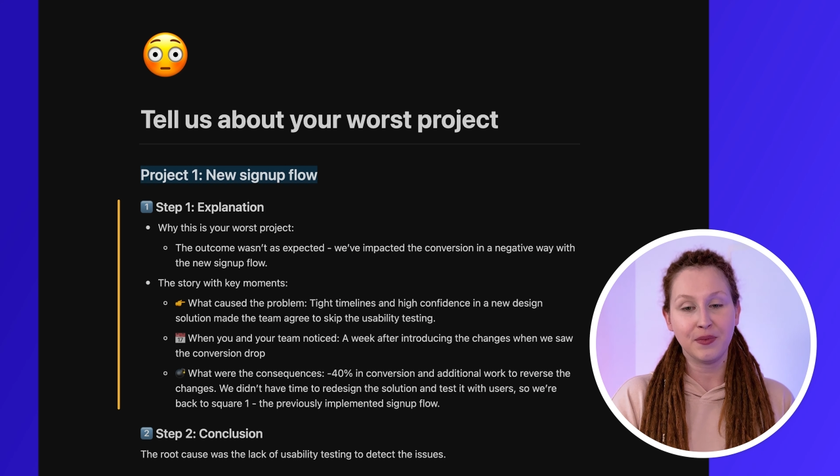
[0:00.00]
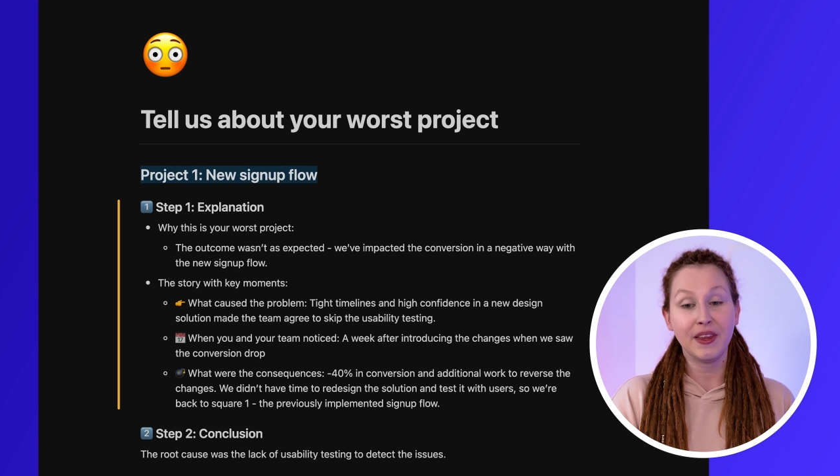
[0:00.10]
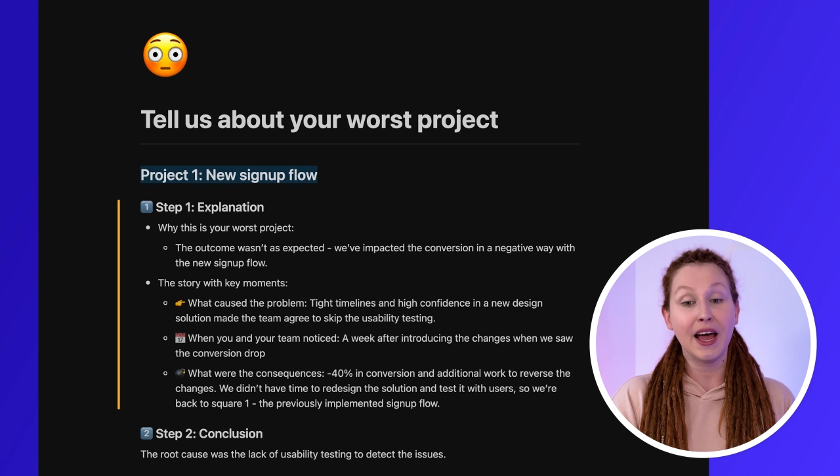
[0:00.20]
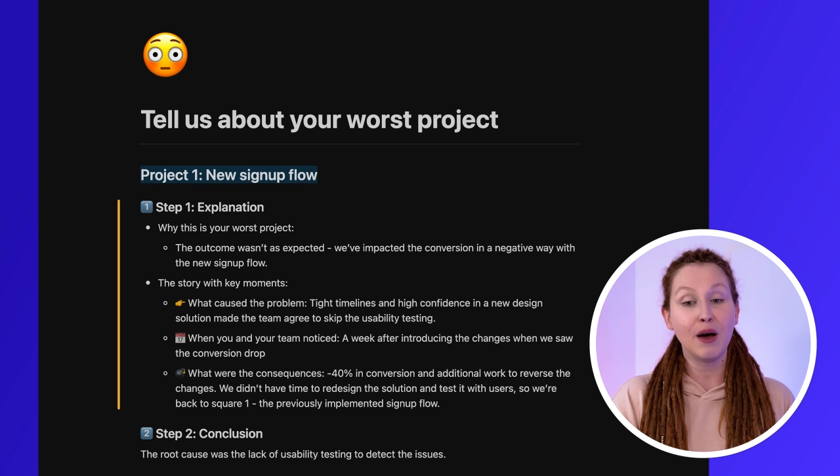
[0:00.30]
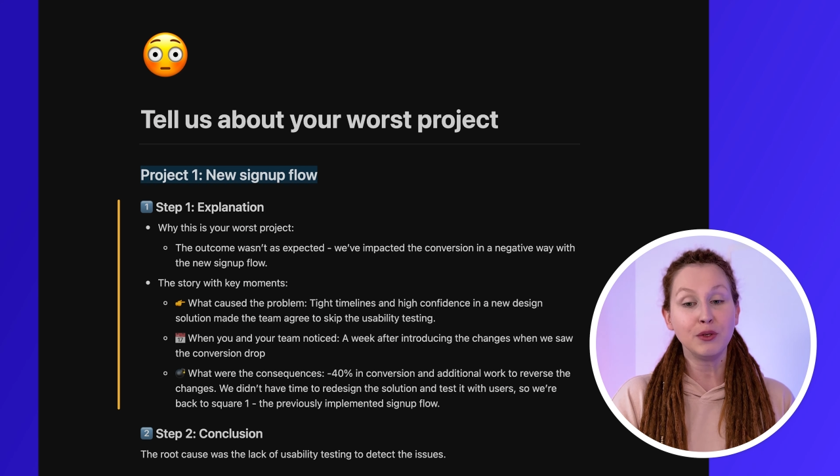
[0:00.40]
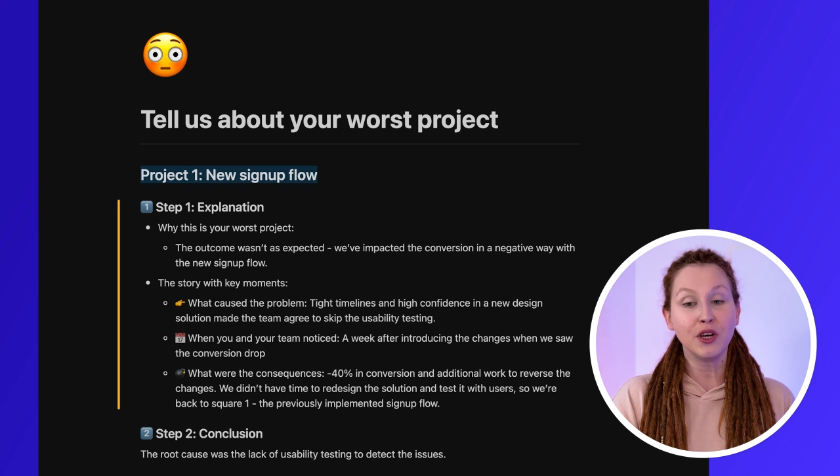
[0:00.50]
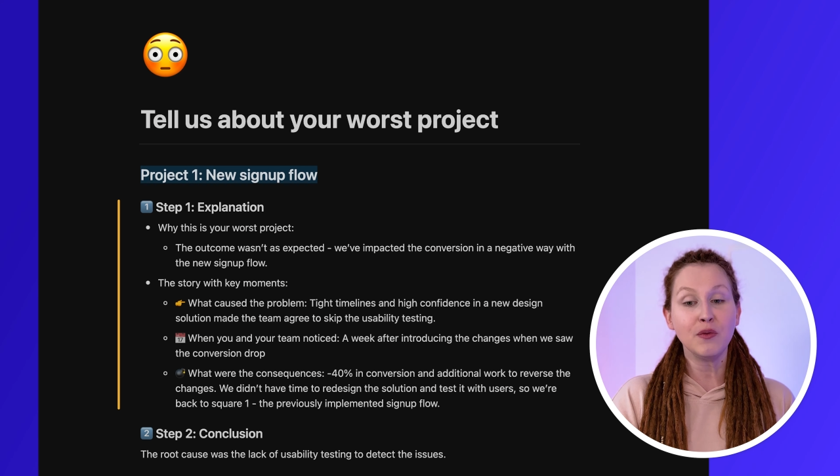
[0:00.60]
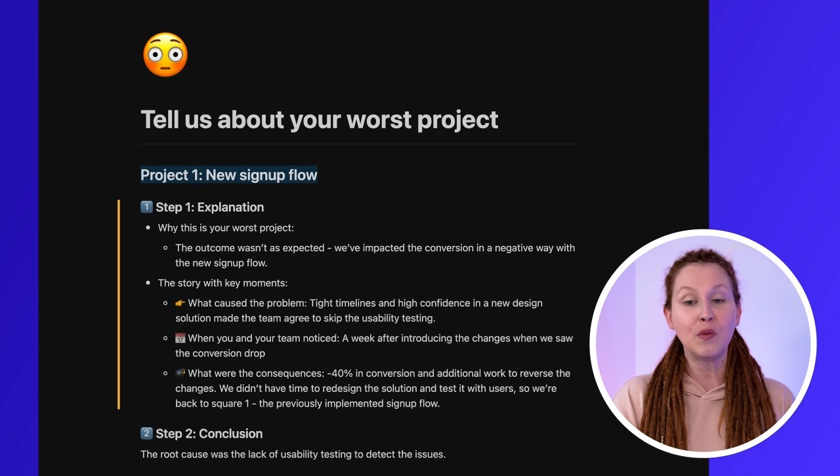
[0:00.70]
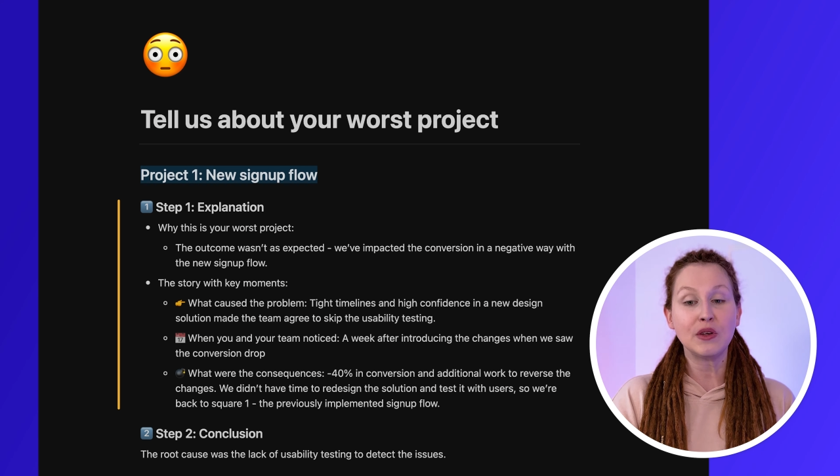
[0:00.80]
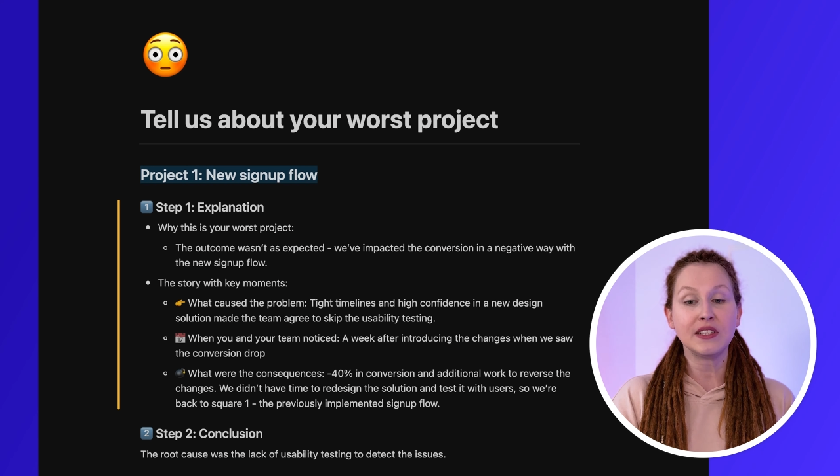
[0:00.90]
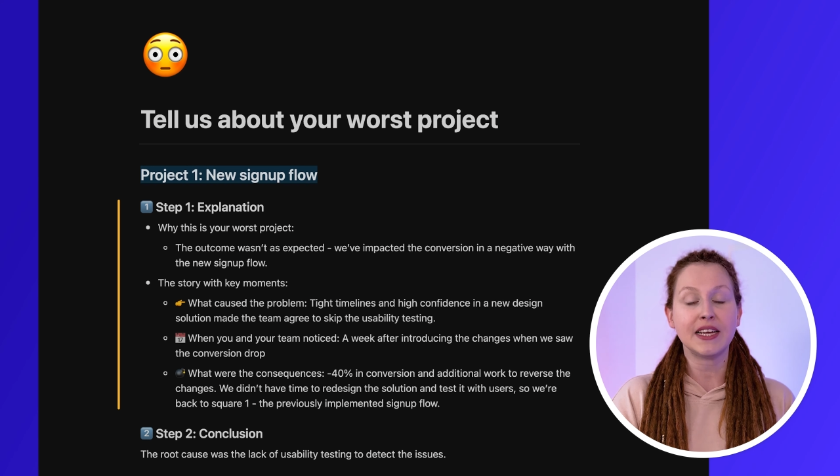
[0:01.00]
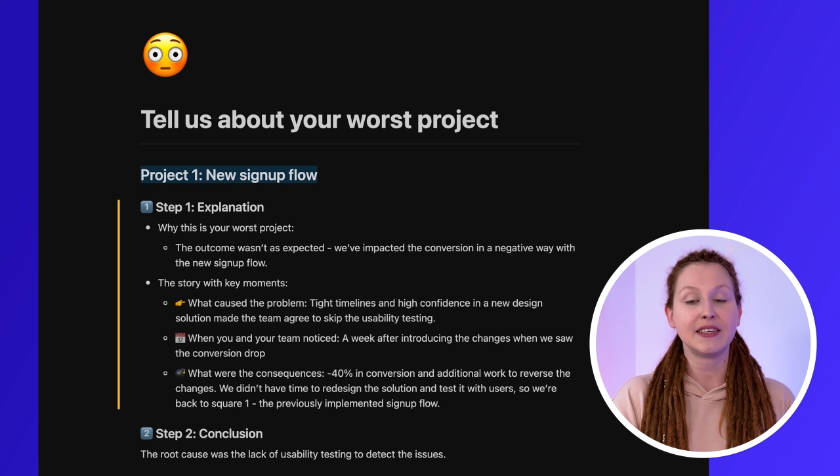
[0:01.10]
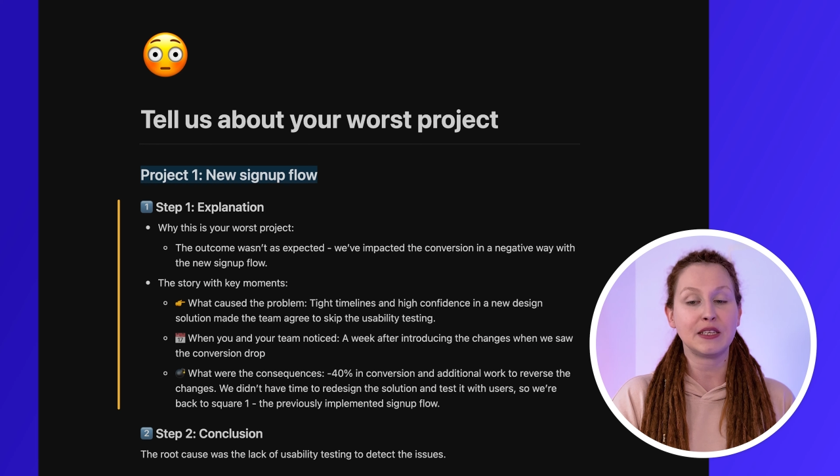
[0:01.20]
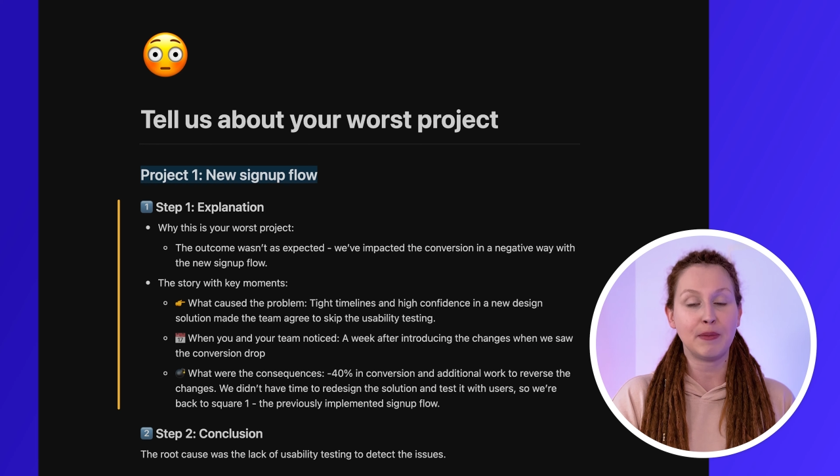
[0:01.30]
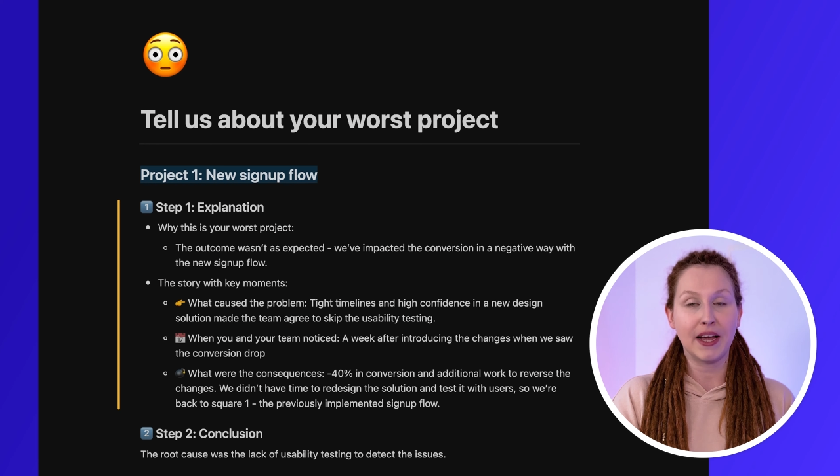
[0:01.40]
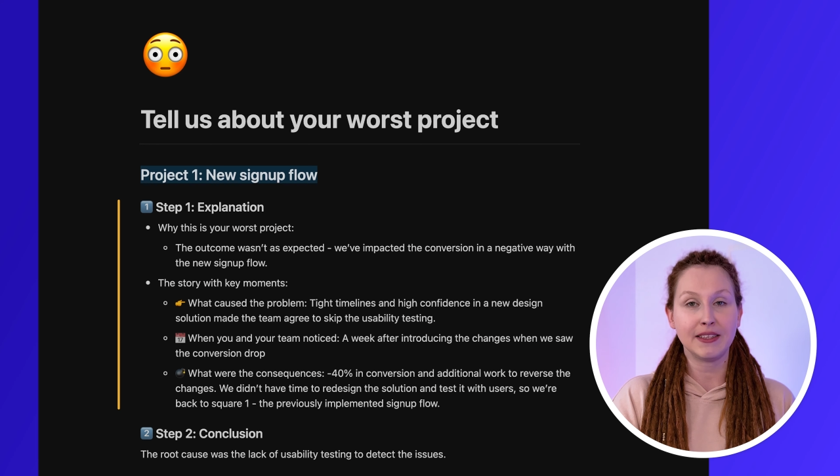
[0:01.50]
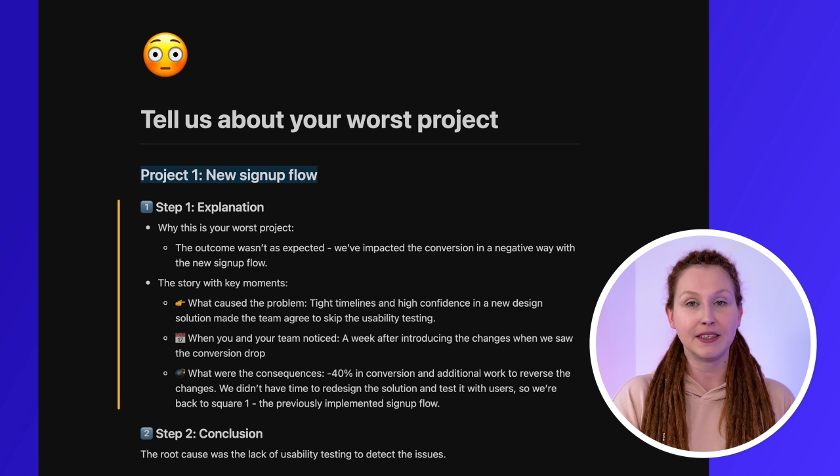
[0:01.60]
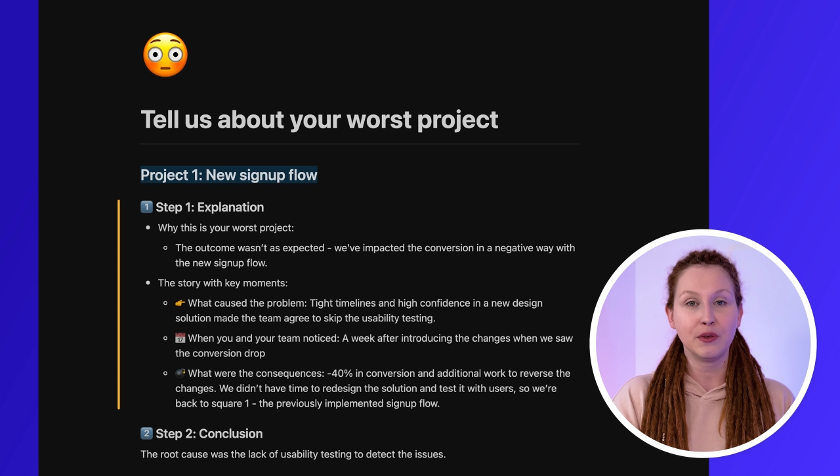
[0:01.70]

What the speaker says: The outcome wasn't as expected.